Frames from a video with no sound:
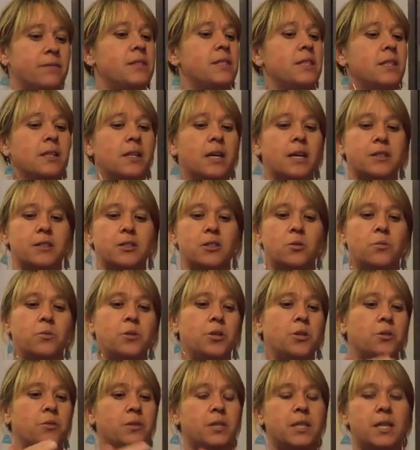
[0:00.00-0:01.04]
of sea glass, so
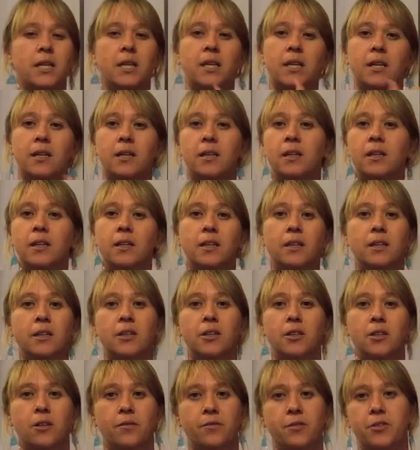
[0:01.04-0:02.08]
when you dig,
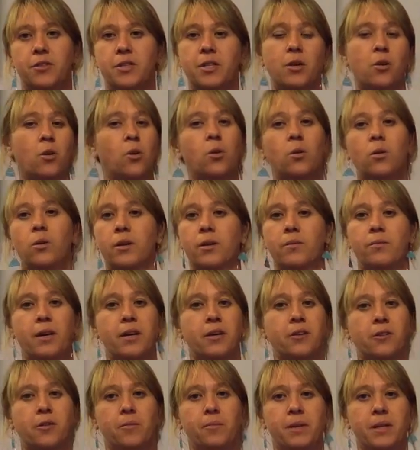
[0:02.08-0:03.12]
you know, if you dig a hole at a
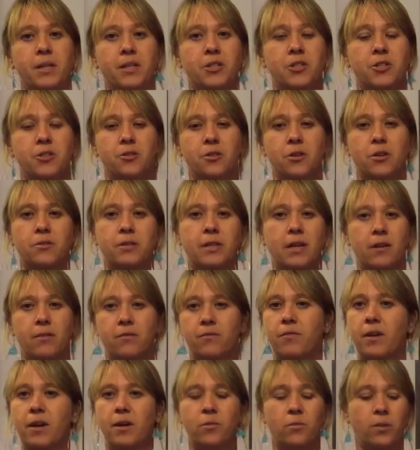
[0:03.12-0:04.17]
regular beach and you go down
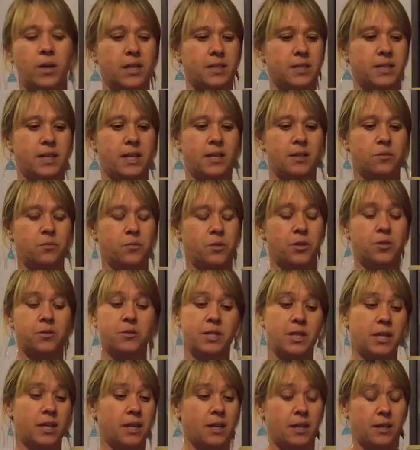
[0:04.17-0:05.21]
and find wet sand, when
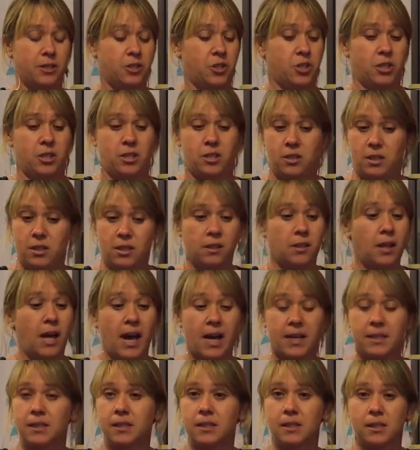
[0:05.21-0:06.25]
you dig it, it's just
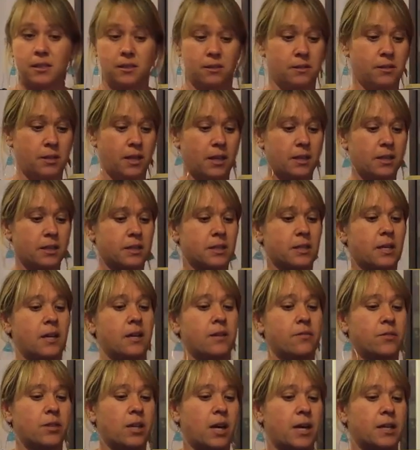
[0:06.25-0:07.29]
glass, like this
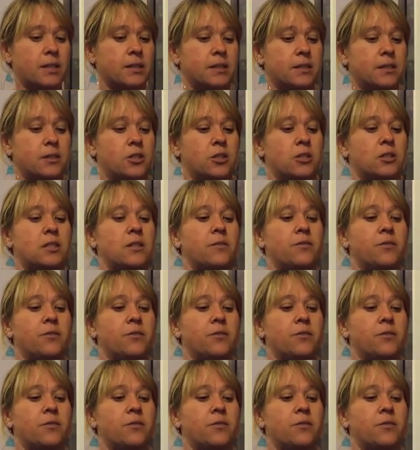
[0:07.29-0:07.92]
kind of glass, just